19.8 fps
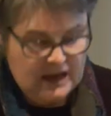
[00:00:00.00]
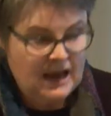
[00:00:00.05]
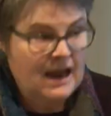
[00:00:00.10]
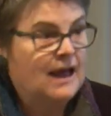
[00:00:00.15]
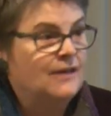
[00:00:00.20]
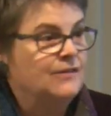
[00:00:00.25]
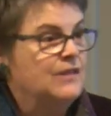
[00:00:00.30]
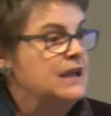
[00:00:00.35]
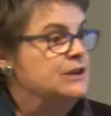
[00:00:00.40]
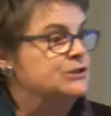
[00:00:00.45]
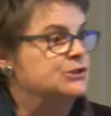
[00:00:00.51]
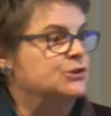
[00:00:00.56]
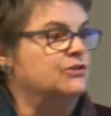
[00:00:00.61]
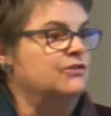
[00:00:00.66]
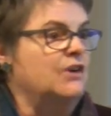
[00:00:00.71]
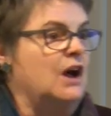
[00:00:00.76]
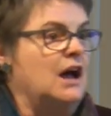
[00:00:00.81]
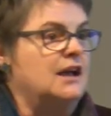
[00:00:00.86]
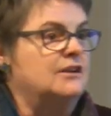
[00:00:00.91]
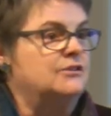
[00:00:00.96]
And they
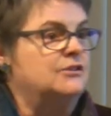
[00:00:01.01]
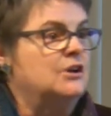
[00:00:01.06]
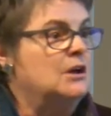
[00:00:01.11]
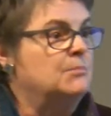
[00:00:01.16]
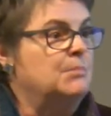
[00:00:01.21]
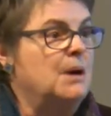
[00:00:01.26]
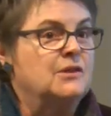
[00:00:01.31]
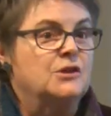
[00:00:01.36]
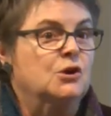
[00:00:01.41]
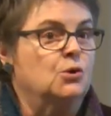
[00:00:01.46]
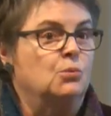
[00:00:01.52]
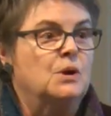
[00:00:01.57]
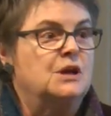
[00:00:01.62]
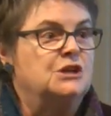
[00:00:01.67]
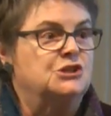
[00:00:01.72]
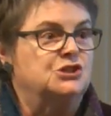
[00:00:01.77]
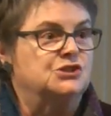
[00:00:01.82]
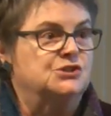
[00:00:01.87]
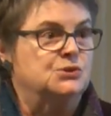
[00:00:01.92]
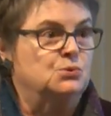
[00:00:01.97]
survived by their
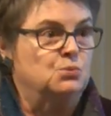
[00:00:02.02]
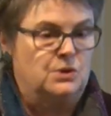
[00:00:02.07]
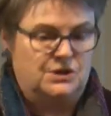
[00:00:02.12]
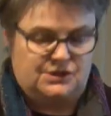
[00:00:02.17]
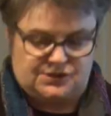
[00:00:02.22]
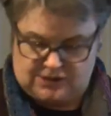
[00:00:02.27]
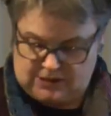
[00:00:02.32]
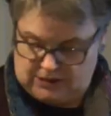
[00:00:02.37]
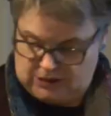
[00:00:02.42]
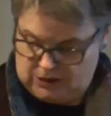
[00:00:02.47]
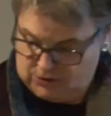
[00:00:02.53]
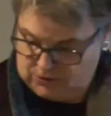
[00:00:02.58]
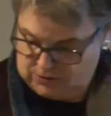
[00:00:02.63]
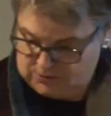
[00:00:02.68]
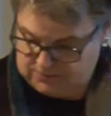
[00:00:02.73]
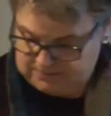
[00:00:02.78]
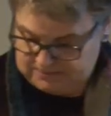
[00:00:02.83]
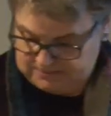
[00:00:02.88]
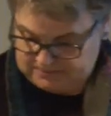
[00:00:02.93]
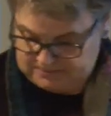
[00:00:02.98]
wages and wits
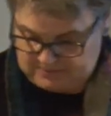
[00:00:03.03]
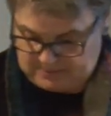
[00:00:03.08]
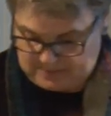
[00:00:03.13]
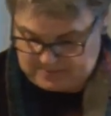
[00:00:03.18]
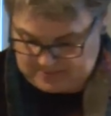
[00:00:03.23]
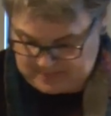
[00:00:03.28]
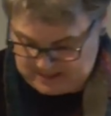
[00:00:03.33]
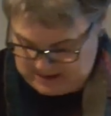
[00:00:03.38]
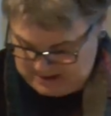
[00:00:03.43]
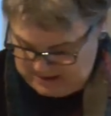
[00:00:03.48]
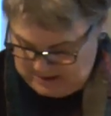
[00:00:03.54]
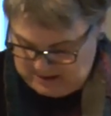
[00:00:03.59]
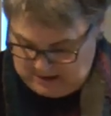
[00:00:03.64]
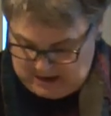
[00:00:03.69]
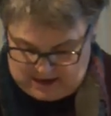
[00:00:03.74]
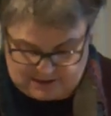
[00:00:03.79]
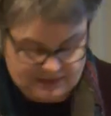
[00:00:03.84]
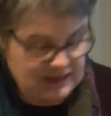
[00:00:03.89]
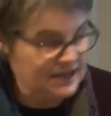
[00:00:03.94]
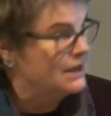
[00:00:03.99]
alone.
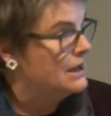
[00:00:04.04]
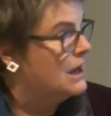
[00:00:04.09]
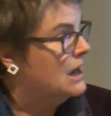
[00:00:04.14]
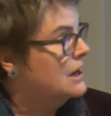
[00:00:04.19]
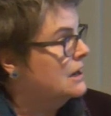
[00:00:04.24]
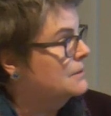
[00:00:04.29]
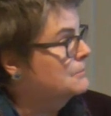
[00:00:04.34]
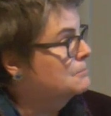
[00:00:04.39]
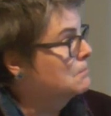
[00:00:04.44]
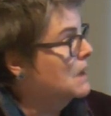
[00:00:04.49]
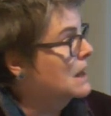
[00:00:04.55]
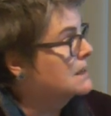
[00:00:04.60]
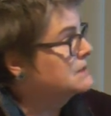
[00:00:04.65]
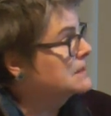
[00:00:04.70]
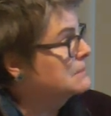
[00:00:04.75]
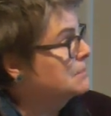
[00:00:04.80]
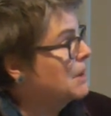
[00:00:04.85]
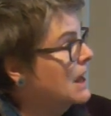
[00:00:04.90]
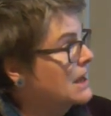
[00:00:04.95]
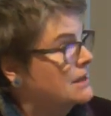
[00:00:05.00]
I think uh,
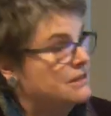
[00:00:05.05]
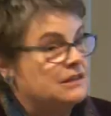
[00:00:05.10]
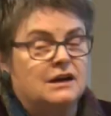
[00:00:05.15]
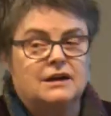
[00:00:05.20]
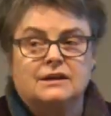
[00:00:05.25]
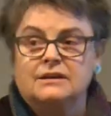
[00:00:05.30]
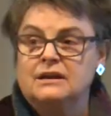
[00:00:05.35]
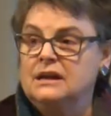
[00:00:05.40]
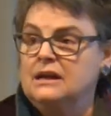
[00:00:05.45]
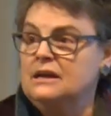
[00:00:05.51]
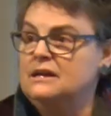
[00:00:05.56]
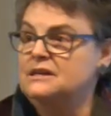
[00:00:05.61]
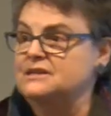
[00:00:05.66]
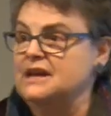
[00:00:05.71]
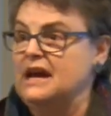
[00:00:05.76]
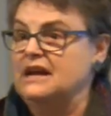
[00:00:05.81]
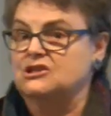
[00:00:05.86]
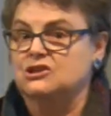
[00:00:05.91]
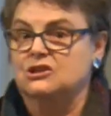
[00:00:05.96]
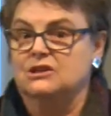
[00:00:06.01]
Monty Python is
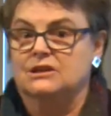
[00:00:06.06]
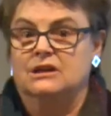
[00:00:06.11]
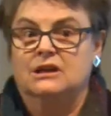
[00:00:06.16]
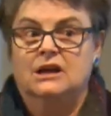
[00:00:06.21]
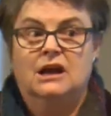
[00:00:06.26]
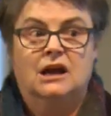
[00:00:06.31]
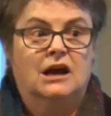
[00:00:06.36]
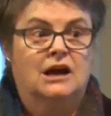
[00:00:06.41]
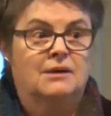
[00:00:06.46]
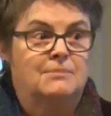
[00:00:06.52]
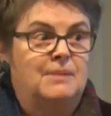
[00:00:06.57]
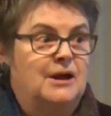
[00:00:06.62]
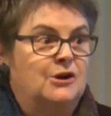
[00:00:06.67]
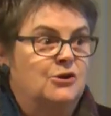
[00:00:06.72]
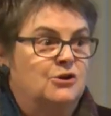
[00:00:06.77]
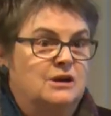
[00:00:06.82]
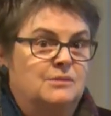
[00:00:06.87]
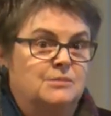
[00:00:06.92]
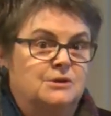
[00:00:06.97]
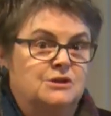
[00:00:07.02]
actually a
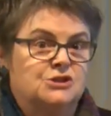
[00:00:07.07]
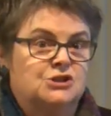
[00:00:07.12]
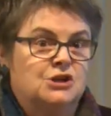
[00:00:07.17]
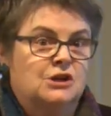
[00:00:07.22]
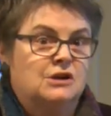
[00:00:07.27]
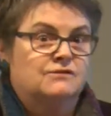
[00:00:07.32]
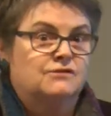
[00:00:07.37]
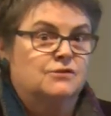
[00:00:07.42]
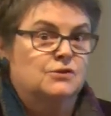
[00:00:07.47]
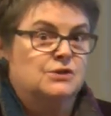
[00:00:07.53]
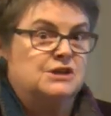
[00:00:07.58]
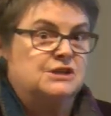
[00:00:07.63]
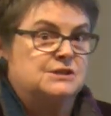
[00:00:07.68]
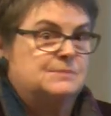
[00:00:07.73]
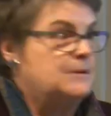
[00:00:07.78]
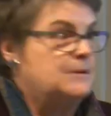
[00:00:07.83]
better image for these